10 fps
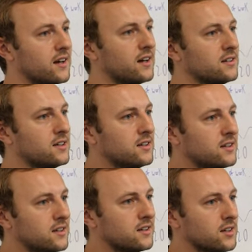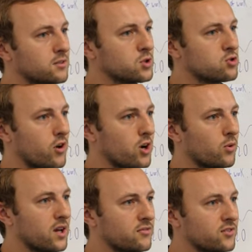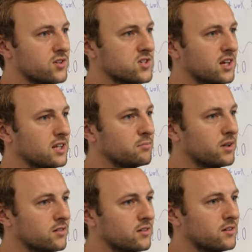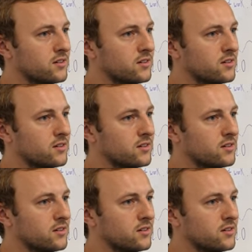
that, straight away for your sleeping.